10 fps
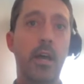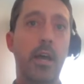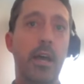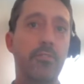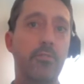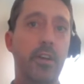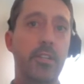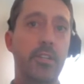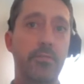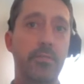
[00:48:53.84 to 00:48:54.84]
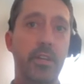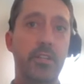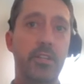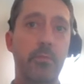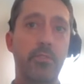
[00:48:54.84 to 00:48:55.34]
Our strategy for these
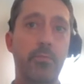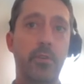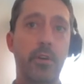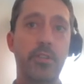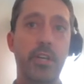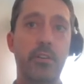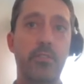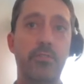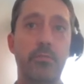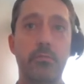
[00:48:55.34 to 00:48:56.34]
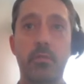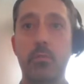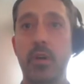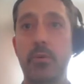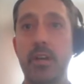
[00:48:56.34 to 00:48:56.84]
types of projects,
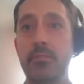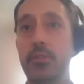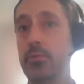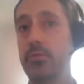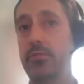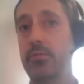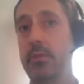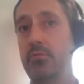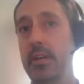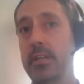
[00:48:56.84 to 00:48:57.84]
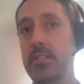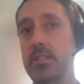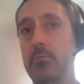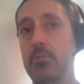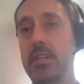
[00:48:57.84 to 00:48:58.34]
where we have dual streams running
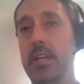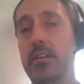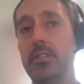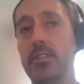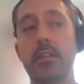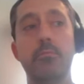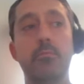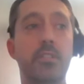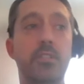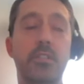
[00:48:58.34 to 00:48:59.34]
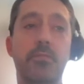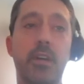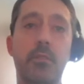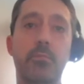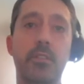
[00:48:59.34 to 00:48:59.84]
simultaneously, is to
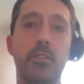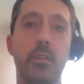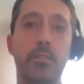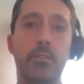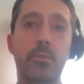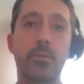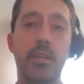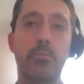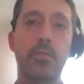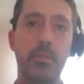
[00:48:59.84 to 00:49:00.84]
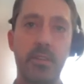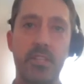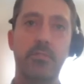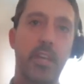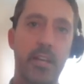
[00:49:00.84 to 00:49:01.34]
develop as, as two separate
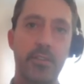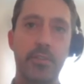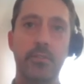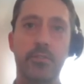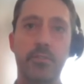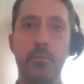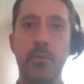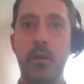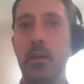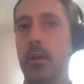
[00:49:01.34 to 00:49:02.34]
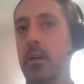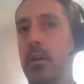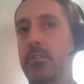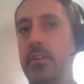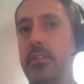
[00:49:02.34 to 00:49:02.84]
specifications.
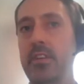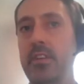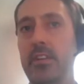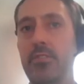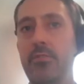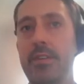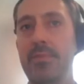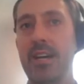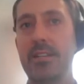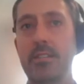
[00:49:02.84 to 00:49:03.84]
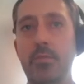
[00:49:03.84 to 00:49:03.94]
So the stage three master